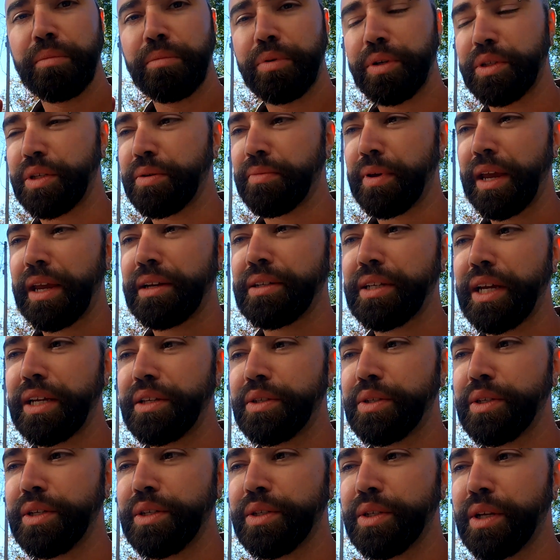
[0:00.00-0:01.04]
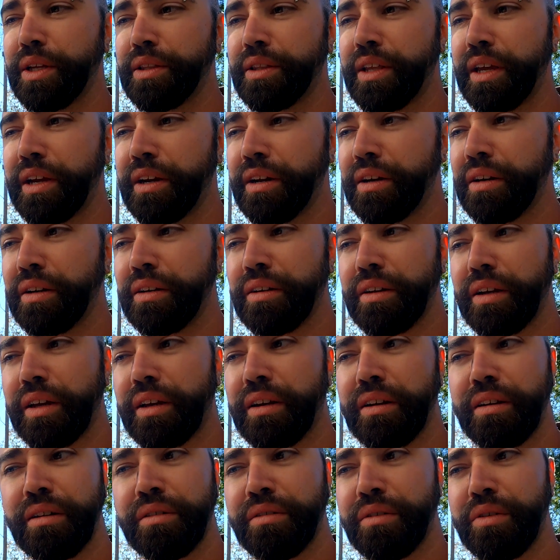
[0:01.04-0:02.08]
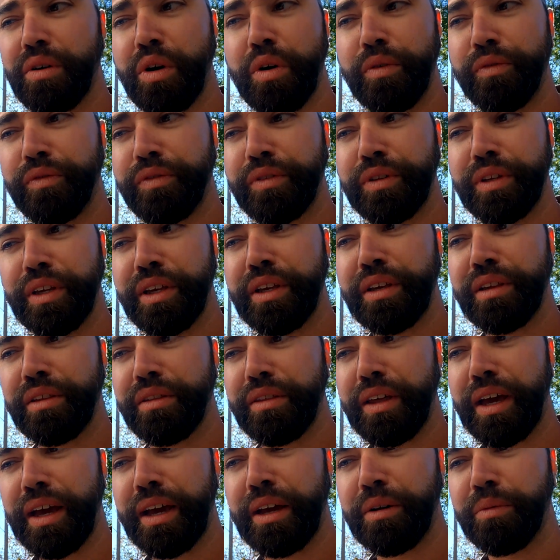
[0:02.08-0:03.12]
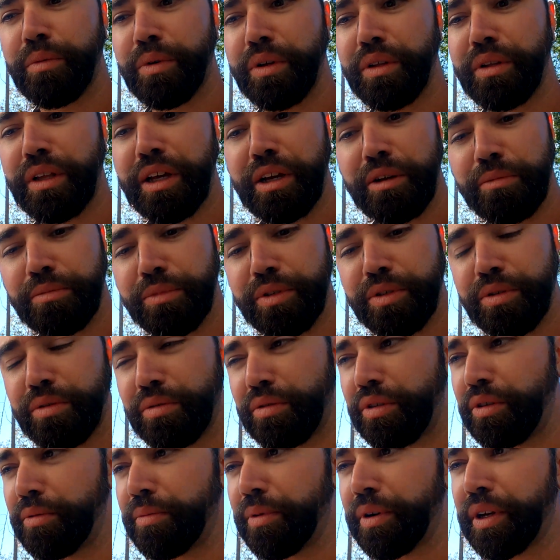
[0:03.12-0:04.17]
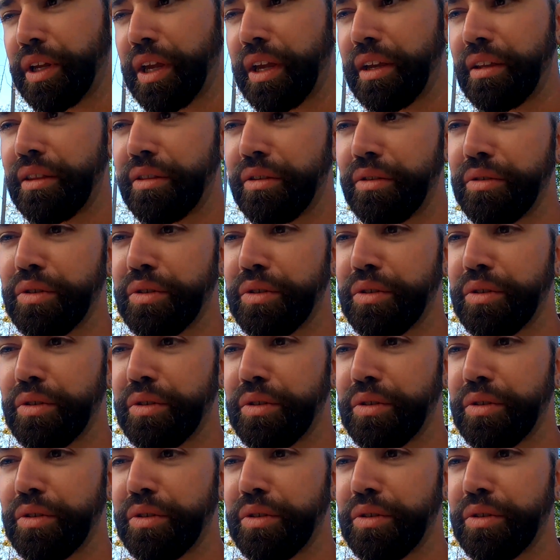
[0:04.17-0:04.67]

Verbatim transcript: put some anti-seize on there, and hopefully that will help to lubricate